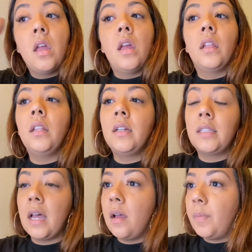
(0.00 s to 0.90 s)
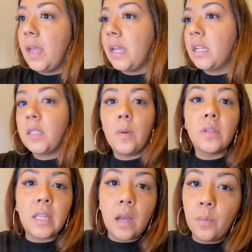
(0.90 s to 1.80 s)
looked up and it's
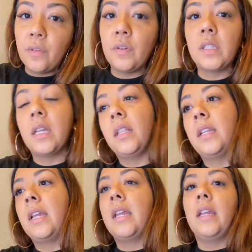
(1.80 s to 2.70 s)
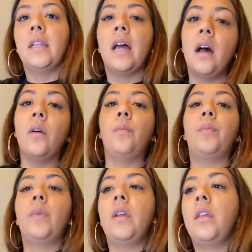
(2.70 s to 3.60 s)
supposed to help with fertility and help,
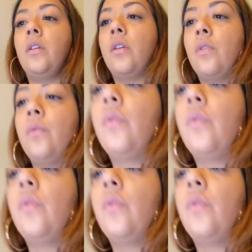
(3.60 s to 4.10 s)
you know,